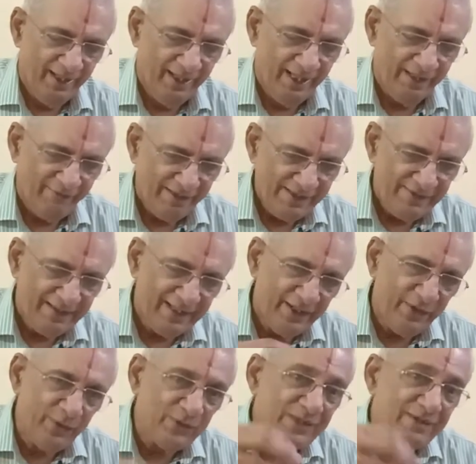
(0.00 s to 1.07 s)
Likewise, we
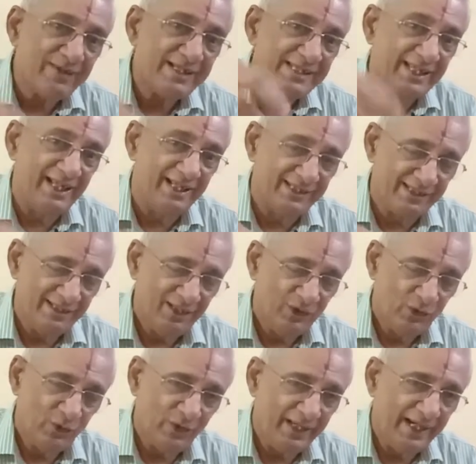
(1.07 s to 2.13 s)
can use our skills
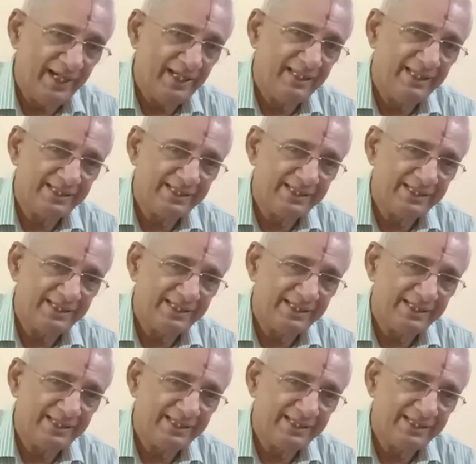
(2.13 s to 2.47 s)
to create